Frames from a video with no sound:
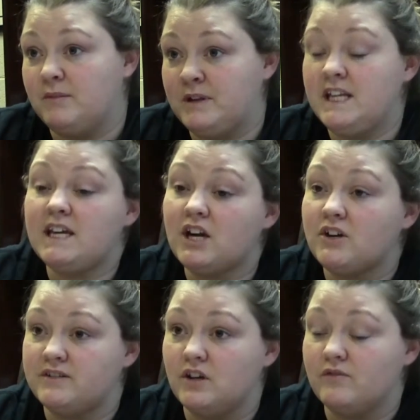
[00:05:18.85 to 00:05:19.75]
I mean, it
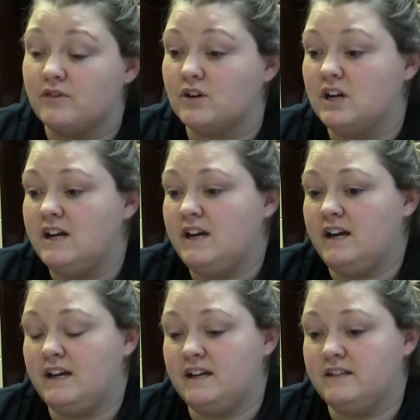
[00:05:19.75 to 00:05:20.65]
carries over,
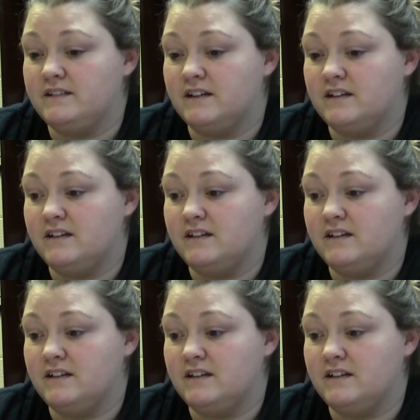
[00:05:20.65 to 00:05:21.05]
and